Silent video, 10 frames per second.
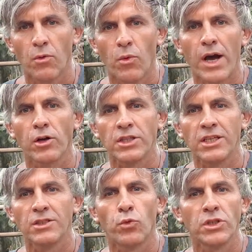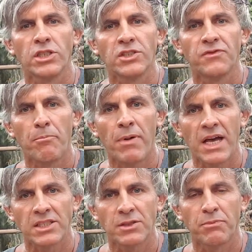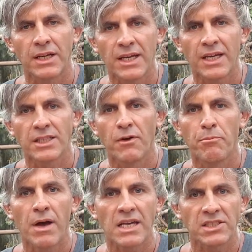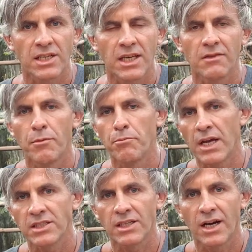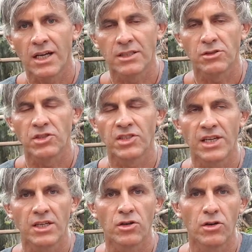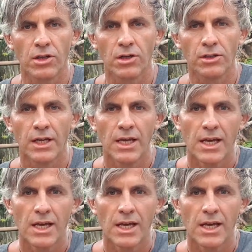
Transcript: What is the best place, the best area, the best island to stay in Coron.